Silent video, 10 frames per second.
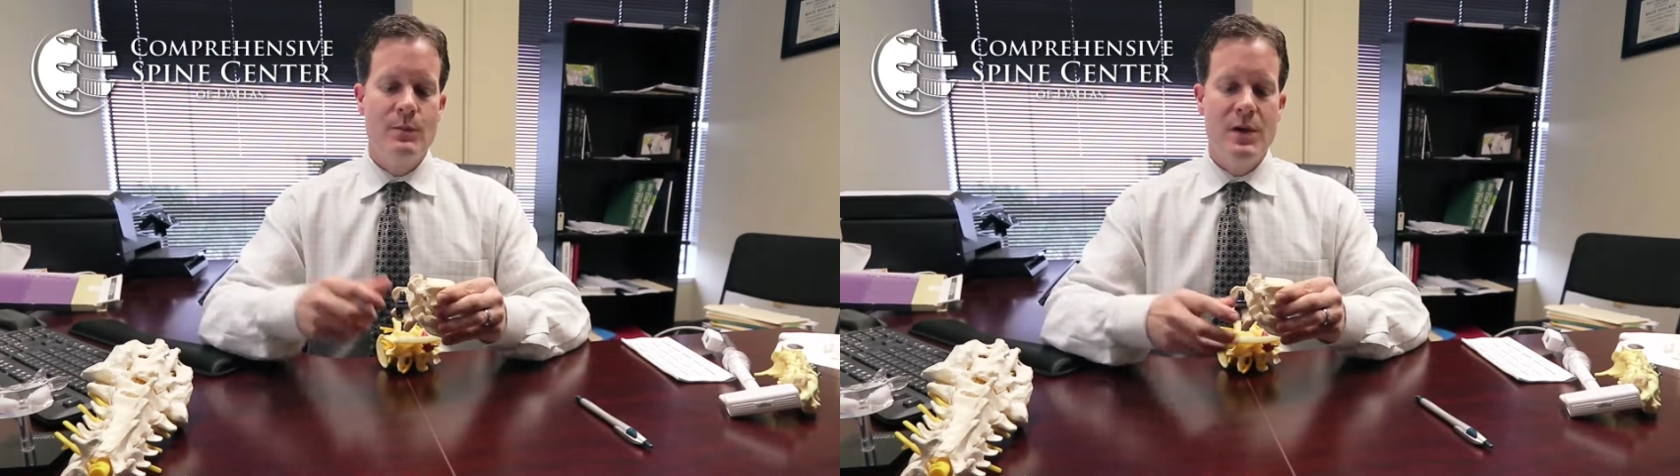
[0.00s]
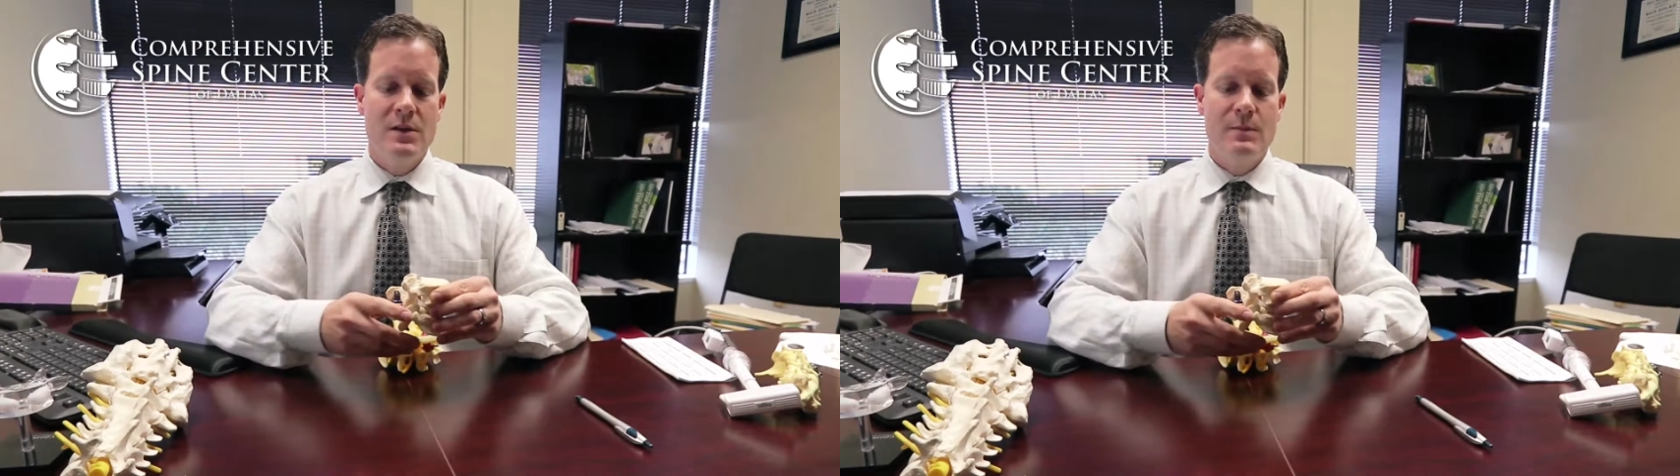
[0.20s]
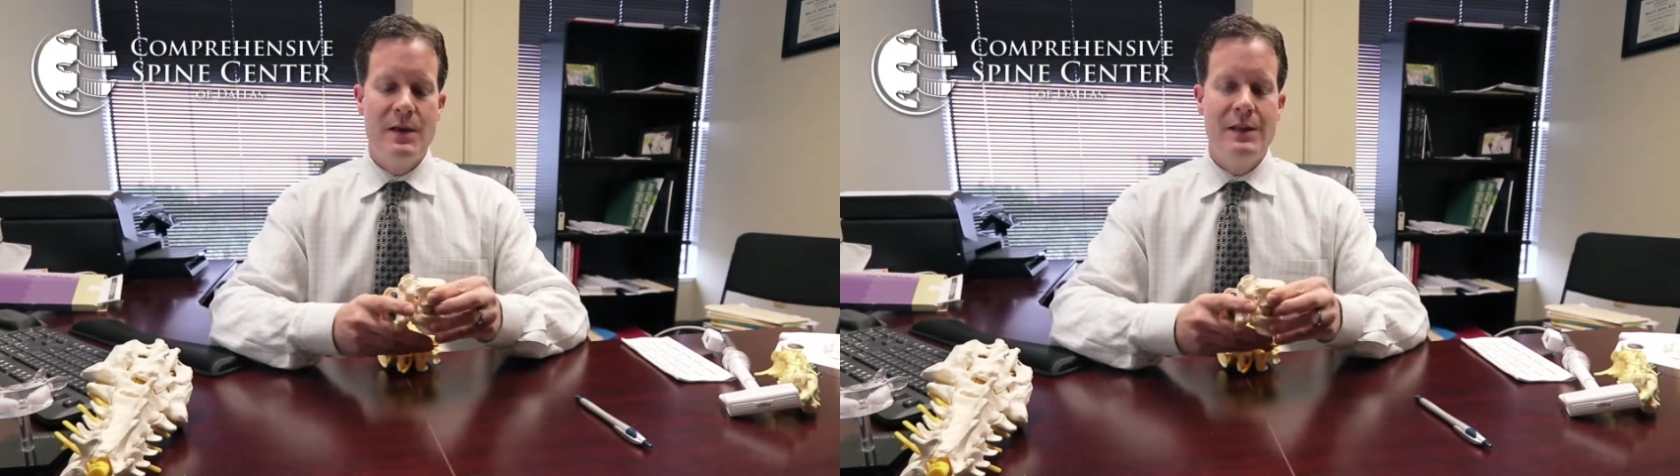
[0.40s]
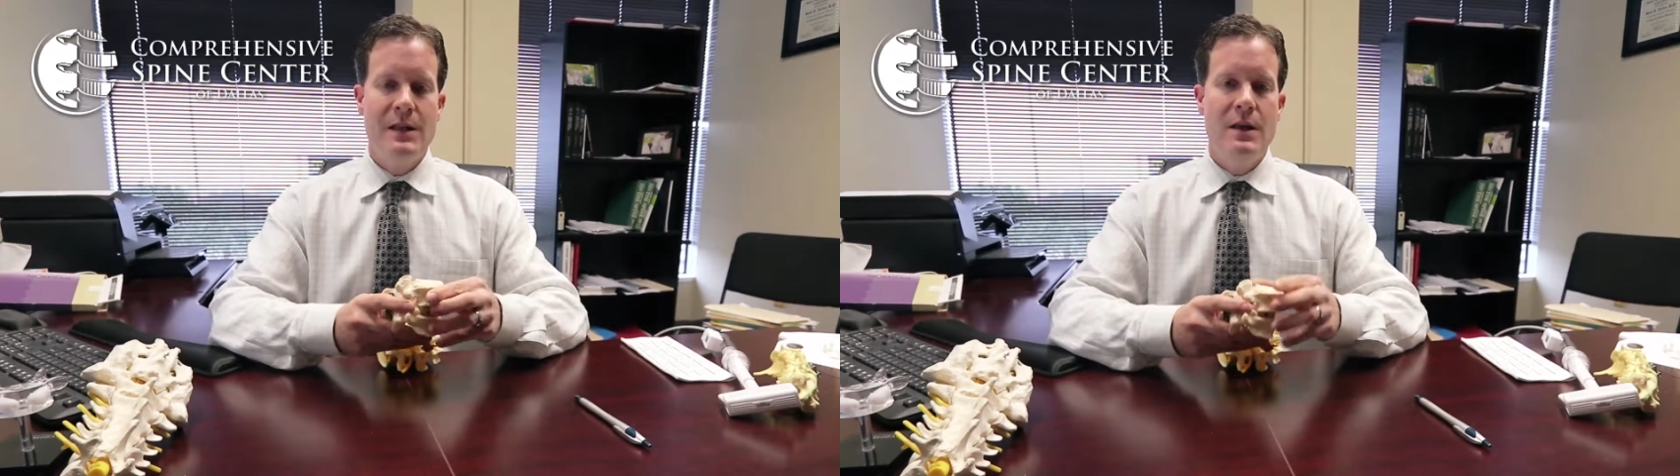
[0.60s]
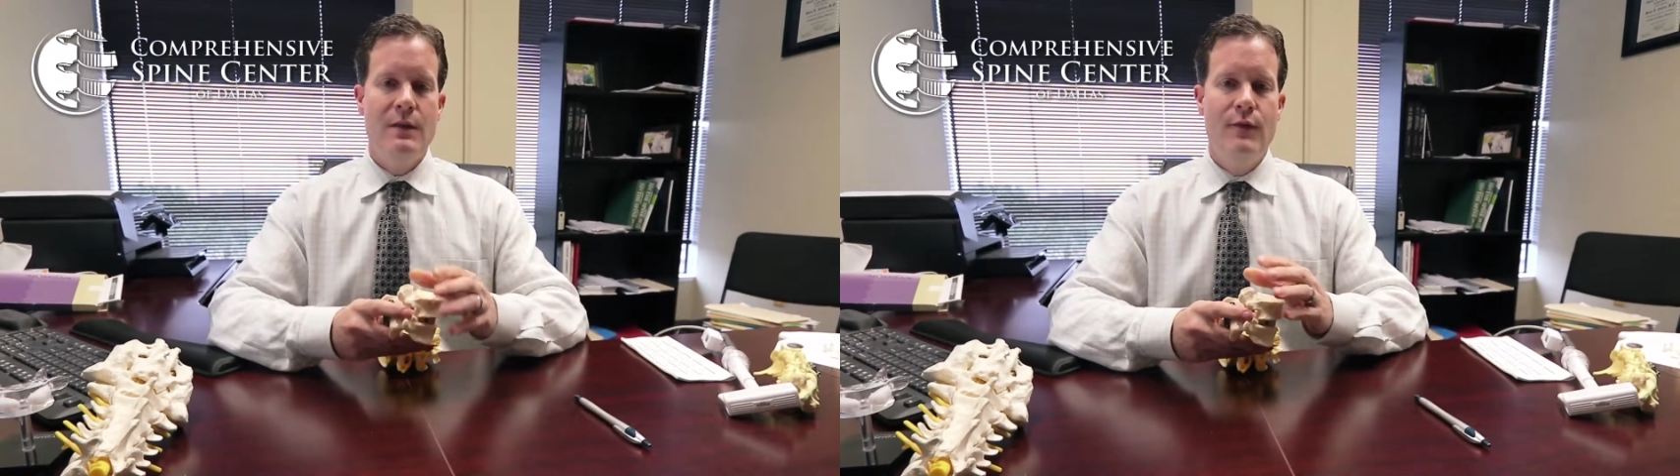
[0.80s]
because by
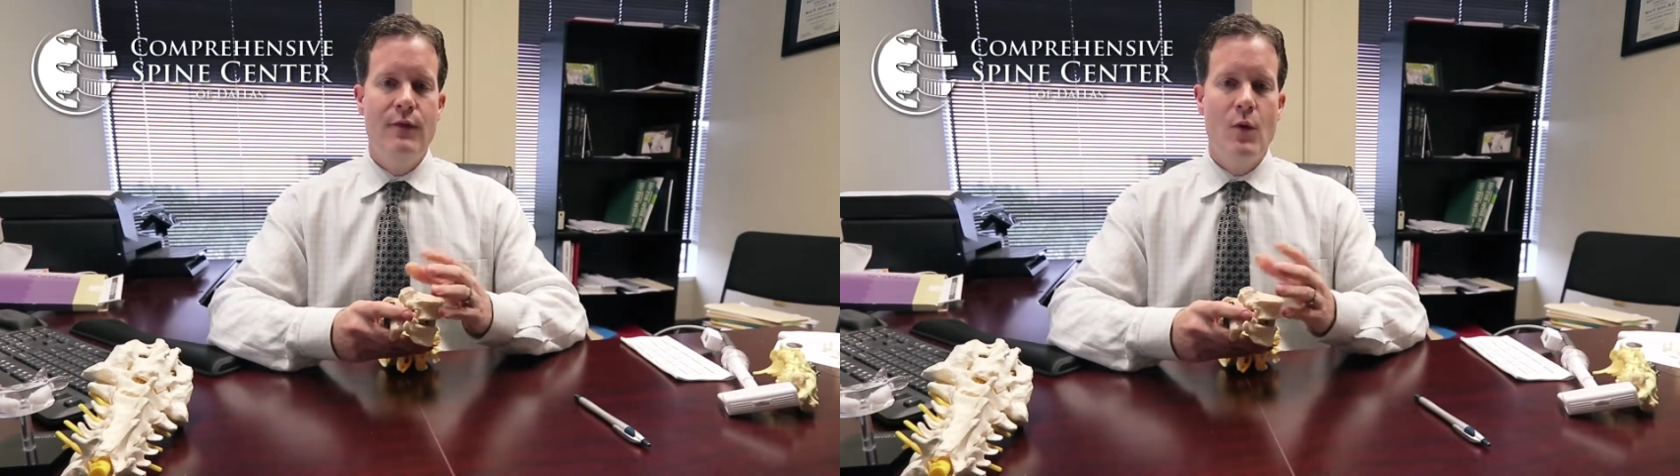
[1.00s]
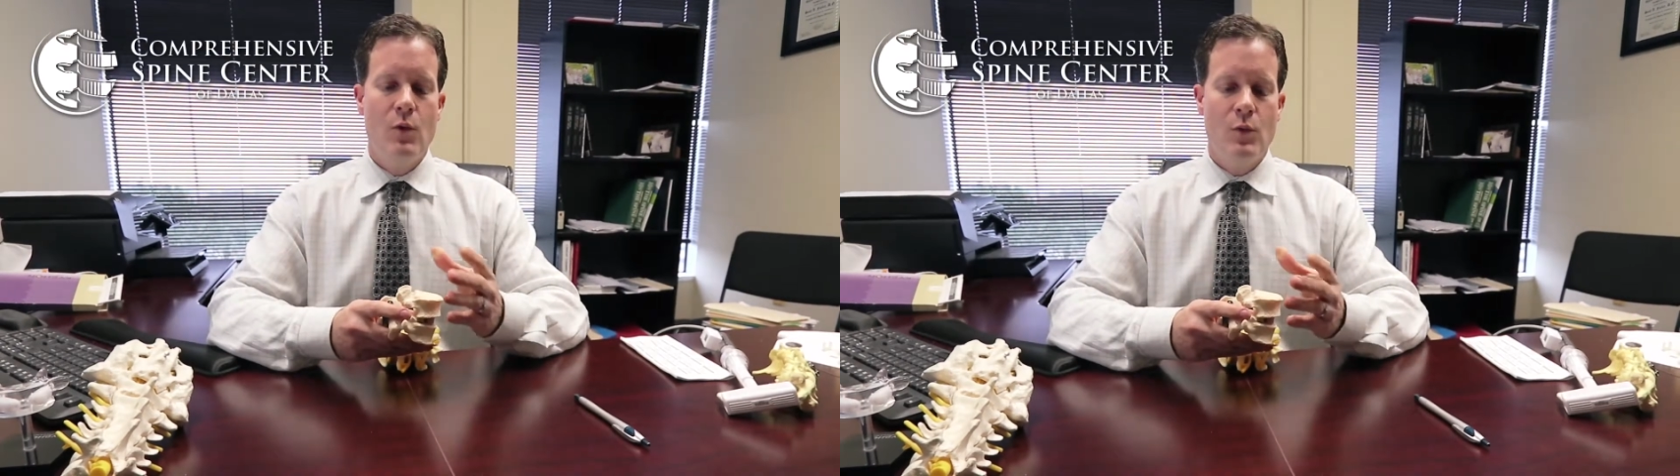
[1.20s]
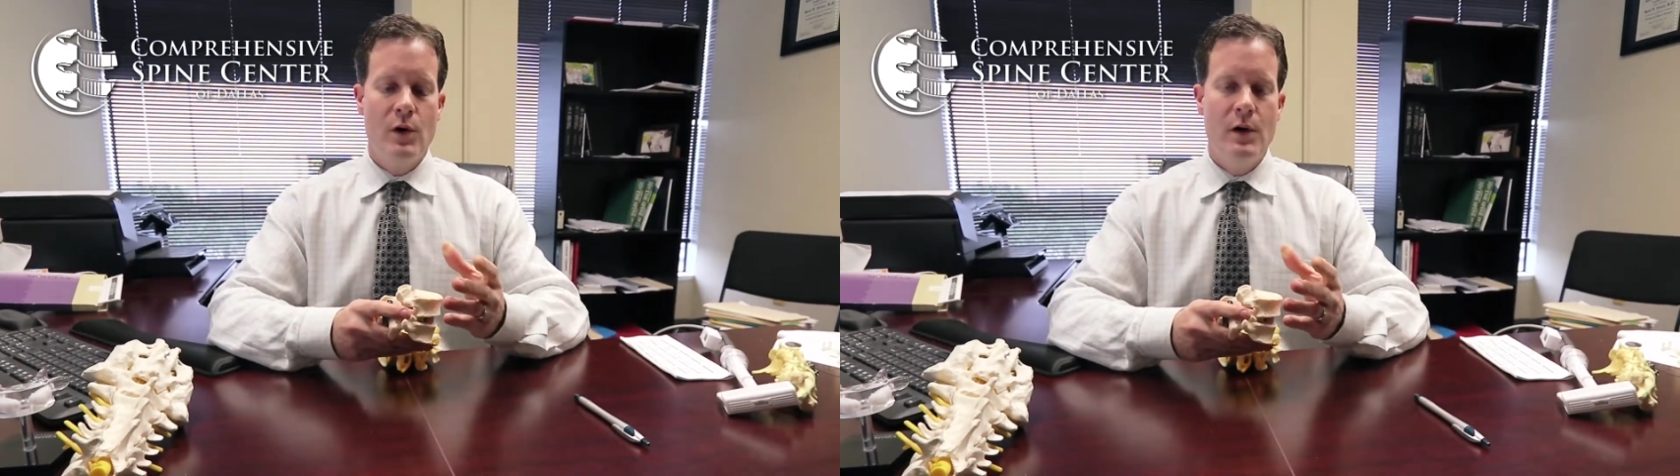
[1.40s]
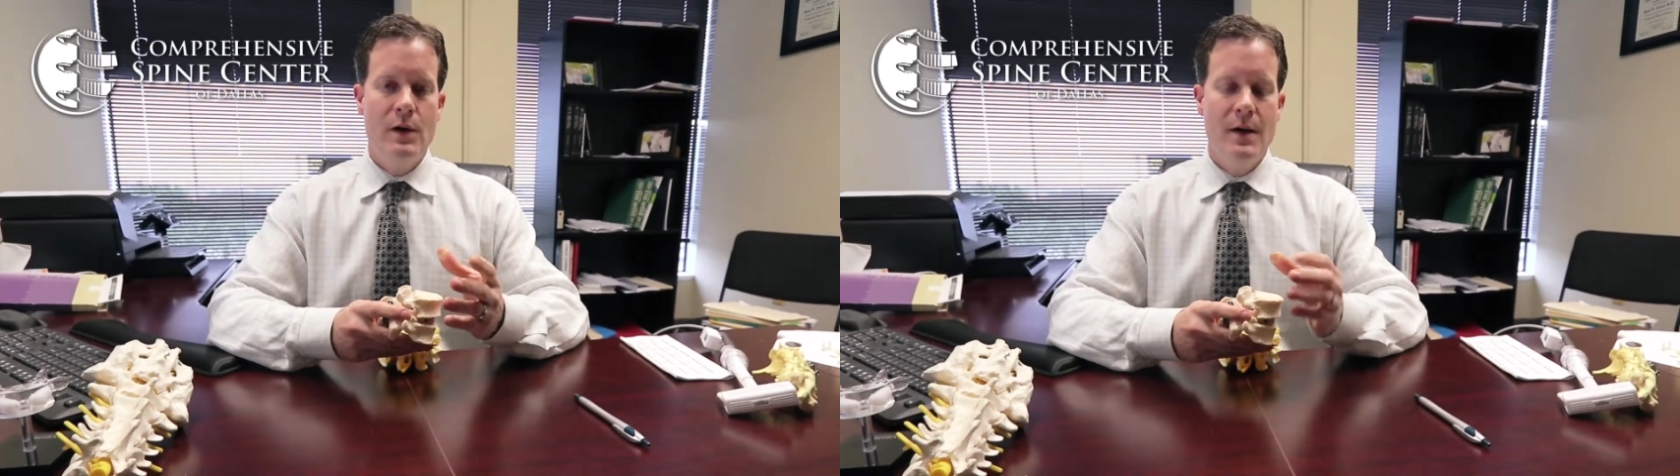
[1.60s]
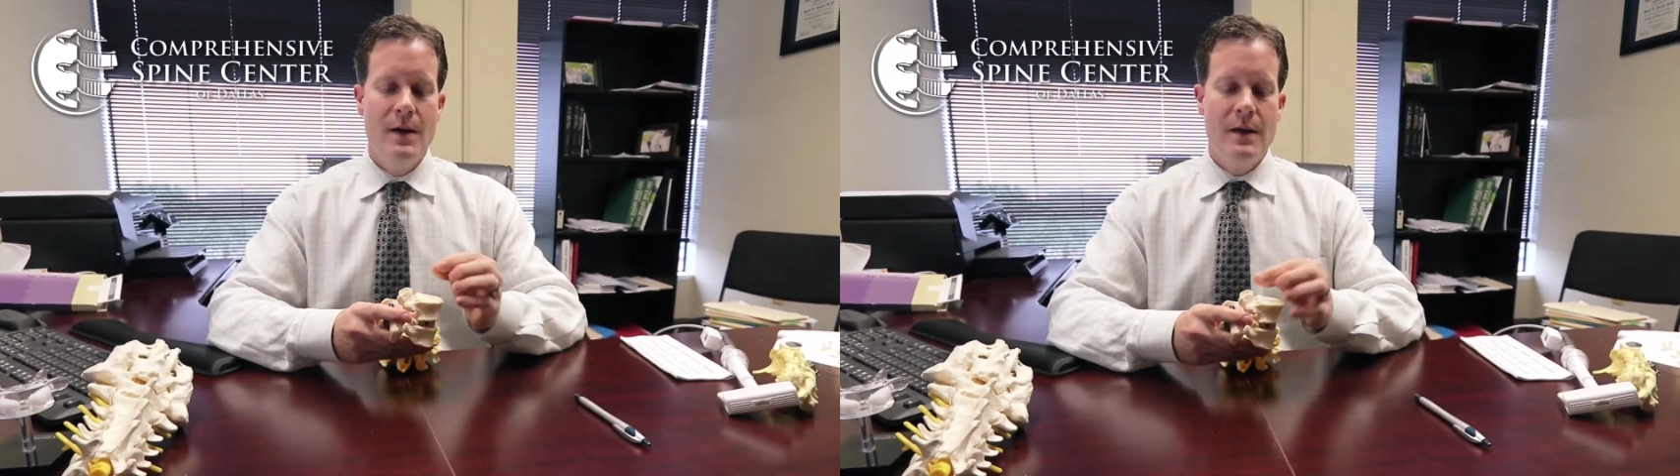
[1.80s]
leaning forward,